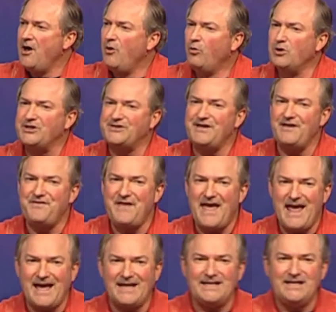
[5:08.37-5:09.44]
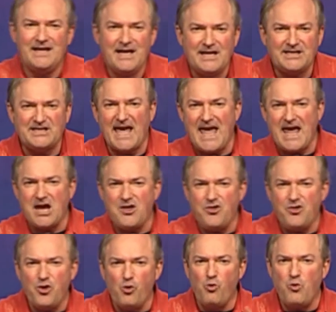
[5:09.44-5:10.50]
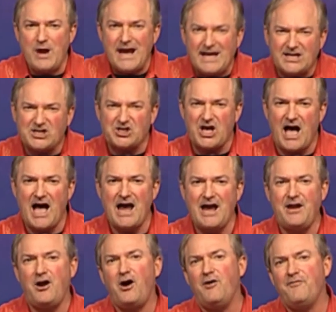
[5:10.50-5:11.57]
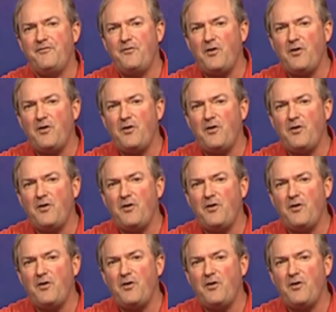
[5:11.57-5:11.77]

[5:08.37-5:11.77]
was that they had taken the weak side of,